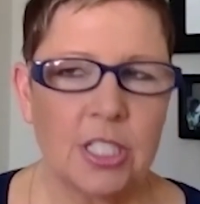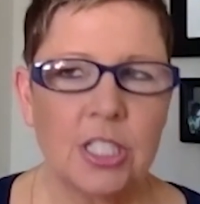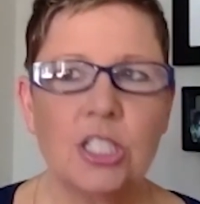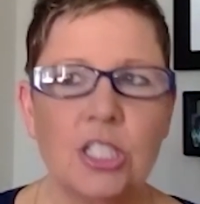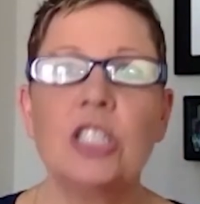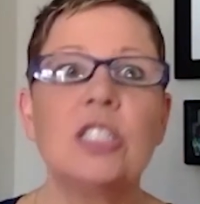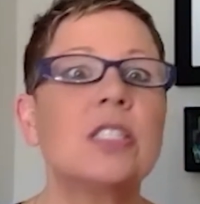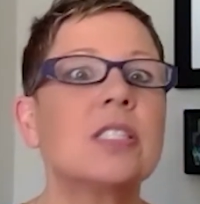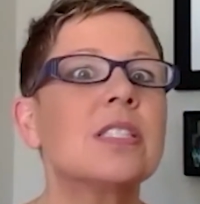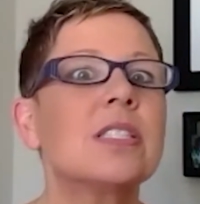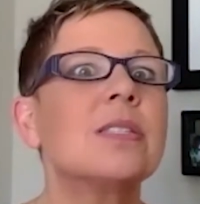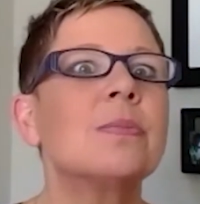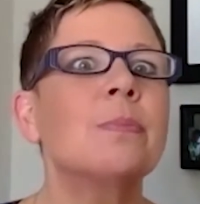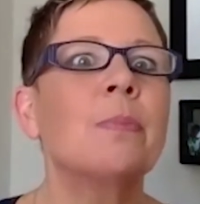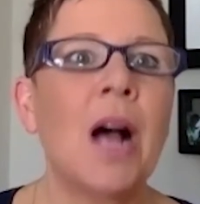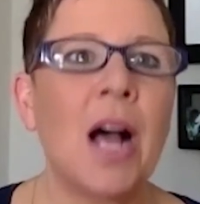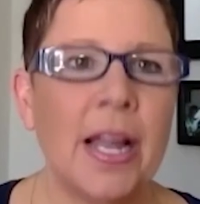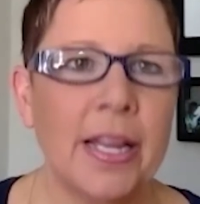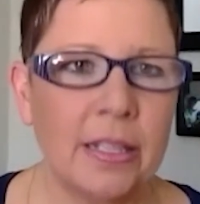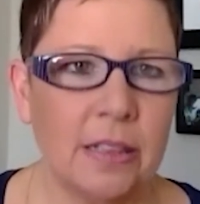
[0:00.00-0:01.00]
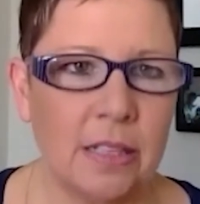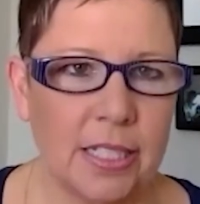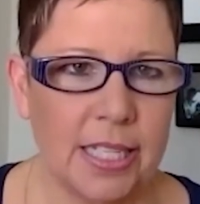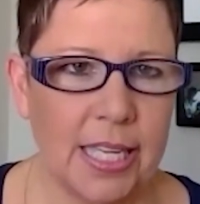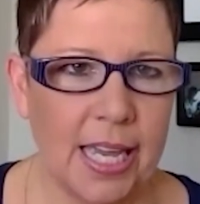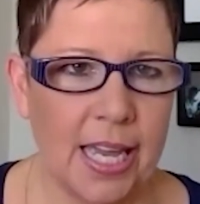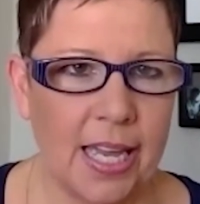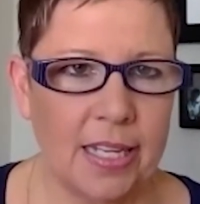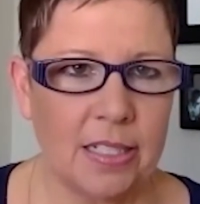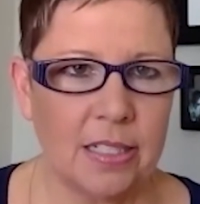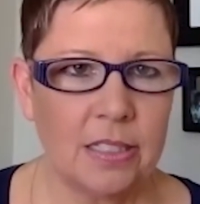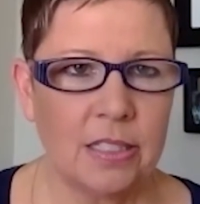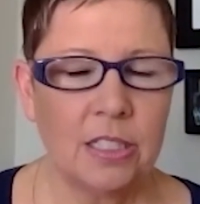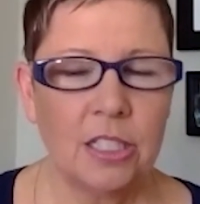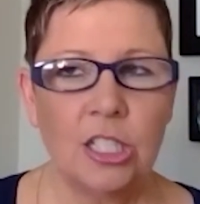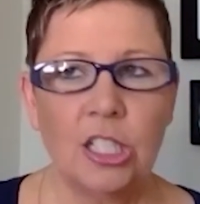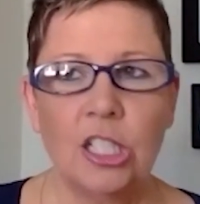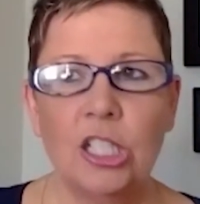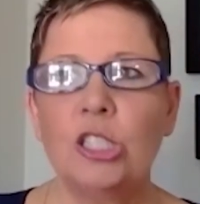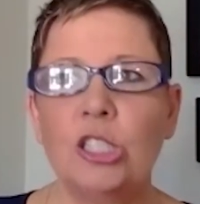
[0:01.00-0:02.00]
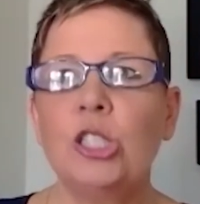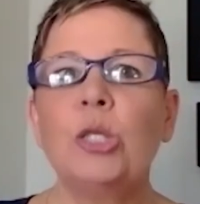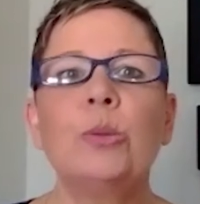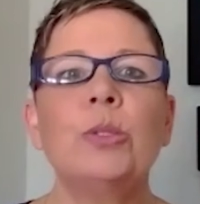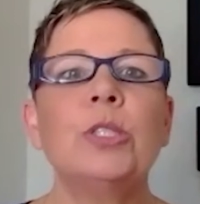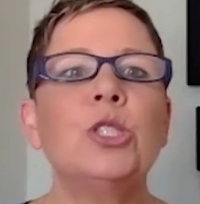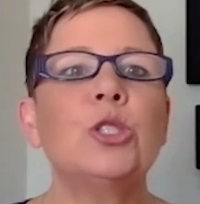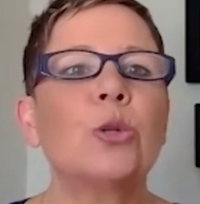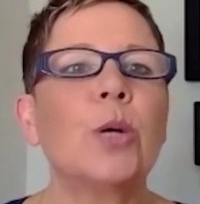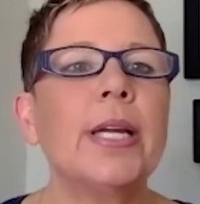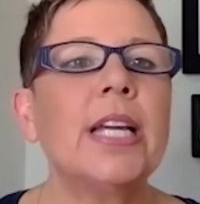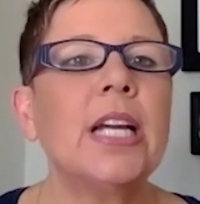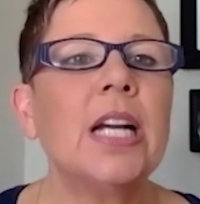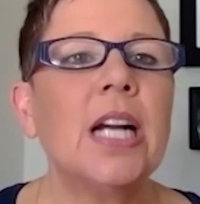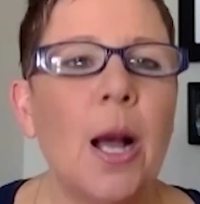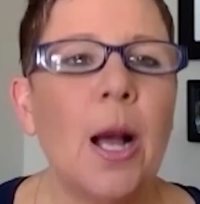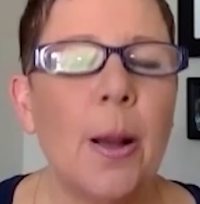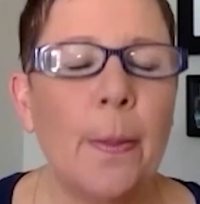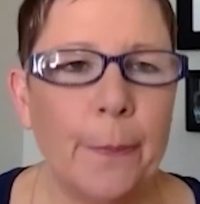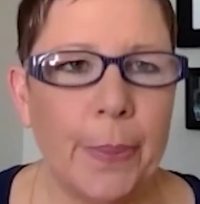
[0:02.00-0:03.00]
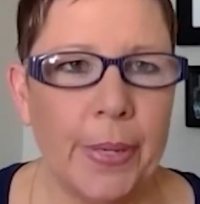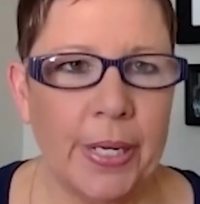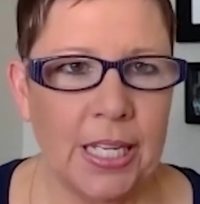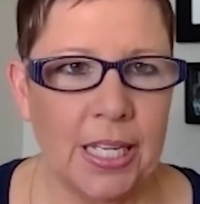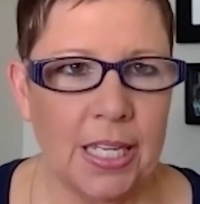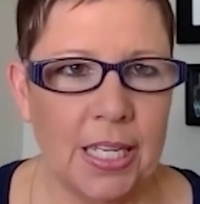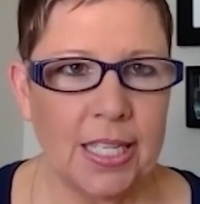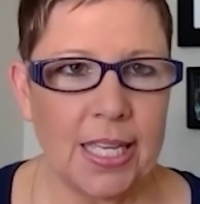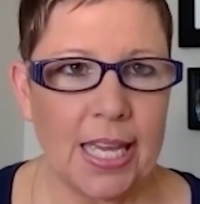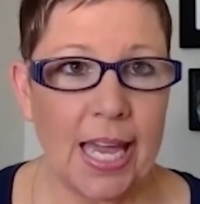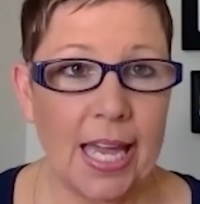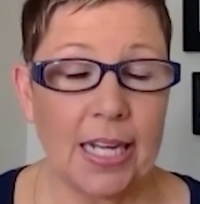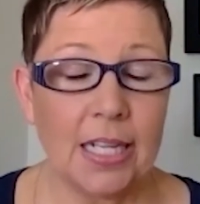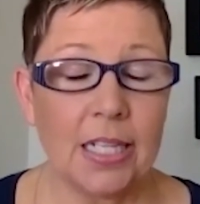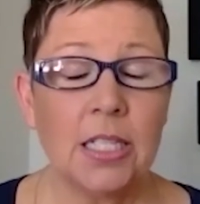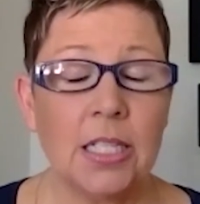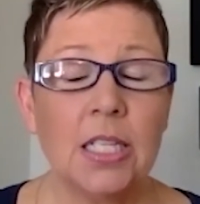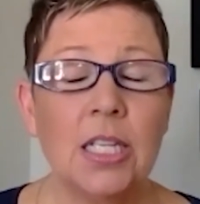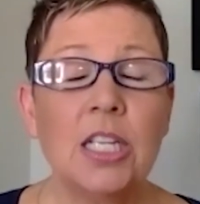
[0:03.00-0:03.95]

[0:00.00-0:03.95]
to smile again, to enjoy company again,